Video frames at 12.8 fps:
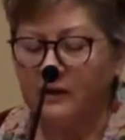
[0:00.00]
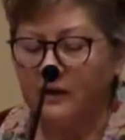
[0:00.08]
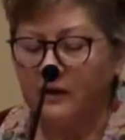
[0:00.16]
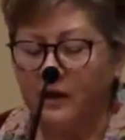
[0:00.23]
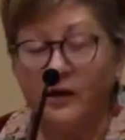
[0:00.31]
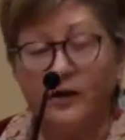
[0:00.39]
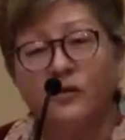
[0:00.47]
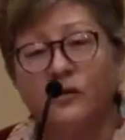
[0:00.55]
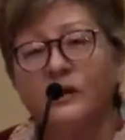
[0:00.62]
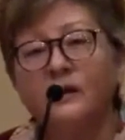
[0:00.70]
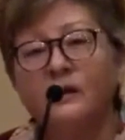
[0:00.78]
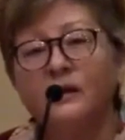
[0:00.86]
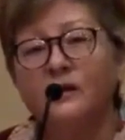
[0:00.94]
utterly
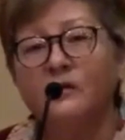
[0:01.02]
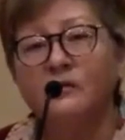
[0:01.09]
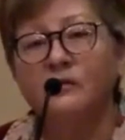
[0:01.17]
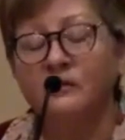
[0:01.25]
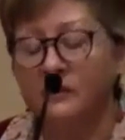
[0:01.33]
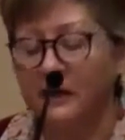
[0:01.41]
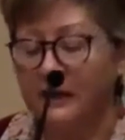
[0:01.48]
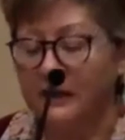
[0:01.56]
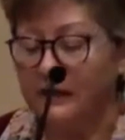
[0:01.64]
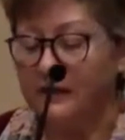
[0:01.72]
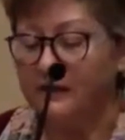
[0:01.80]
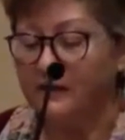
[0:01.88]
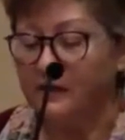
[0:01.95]
alone and in
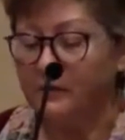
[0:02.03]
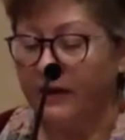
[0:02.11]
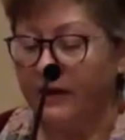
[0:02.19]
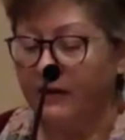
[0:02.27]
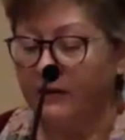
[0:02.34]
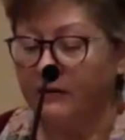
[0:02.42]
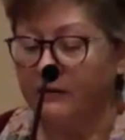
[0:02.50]
despair,